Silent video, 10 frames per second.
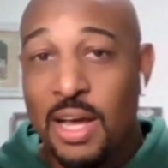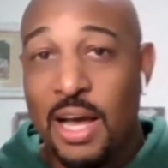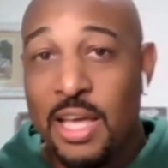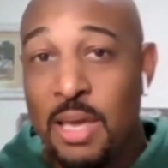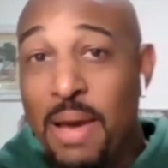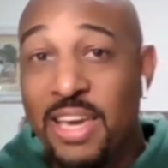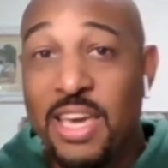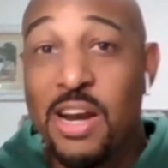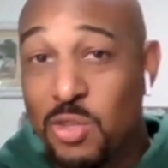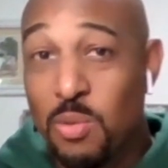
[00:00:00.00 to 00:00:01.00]
he may
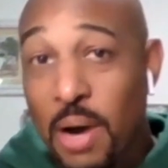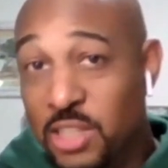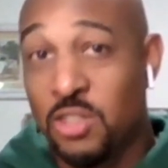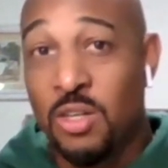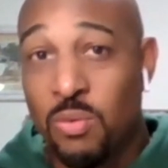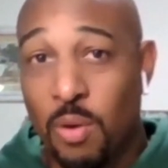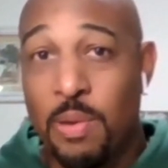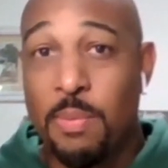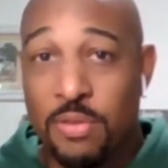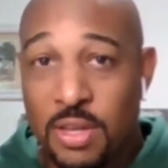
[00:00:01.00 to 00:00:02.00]
care too much what
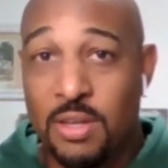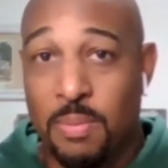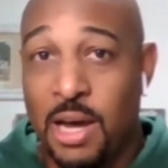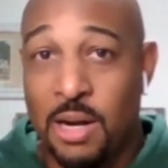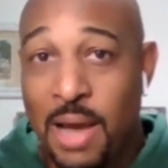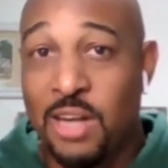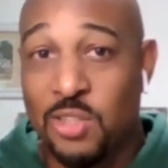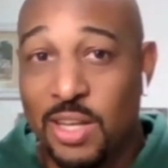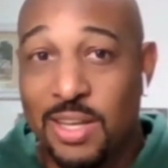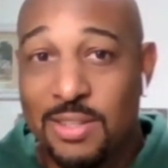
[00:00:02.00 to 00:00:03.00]
people think about him,
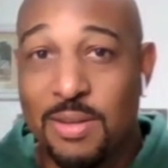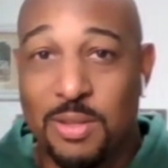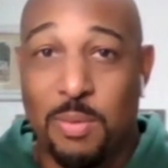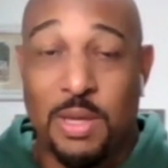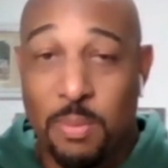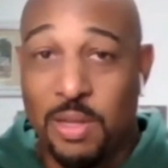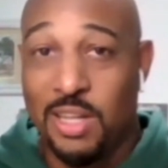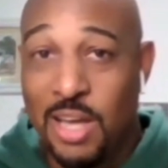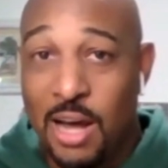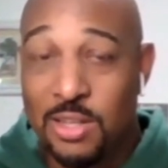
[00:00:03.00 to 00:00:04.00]
actually, to, to be
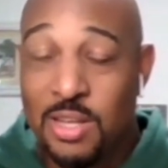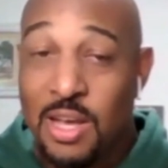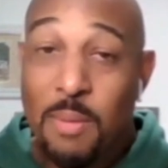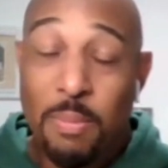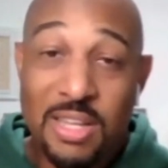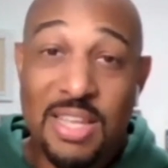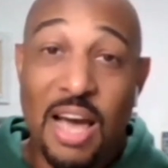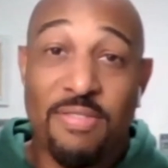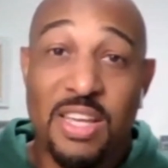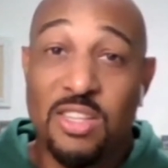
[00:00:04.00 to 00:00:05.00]
completely honest. But he
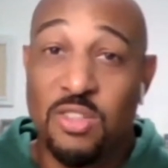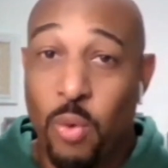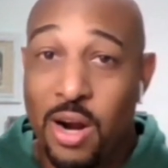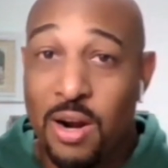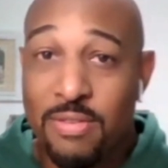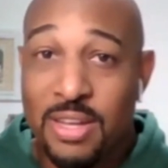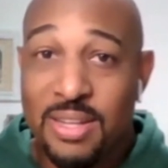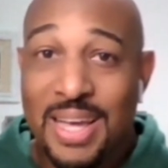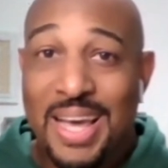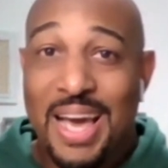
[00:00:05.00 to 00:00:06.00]
definitely is aware of it.
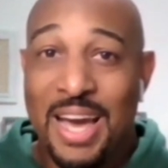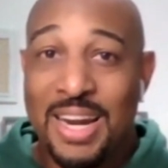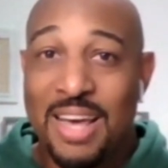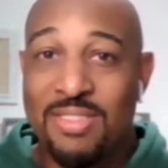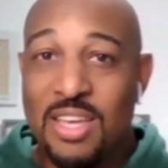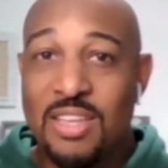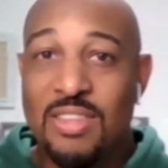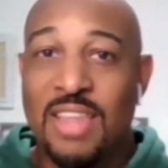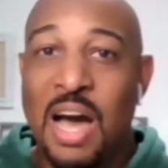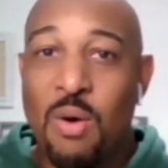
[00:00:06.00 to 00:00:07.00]
And I think
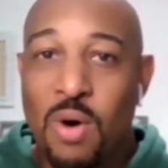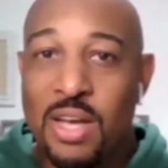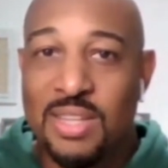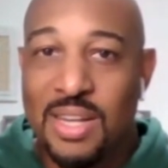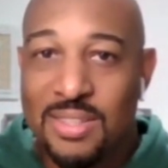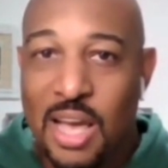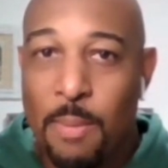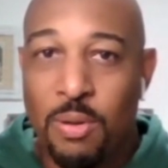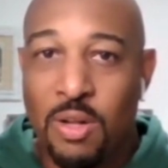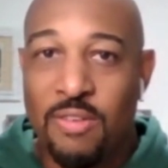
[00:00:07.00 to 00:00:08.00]
that was an
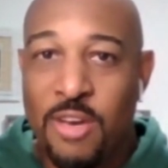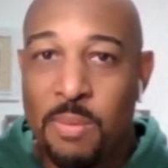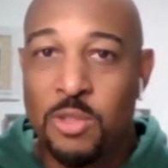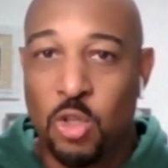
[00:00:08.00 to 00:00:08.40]
example of him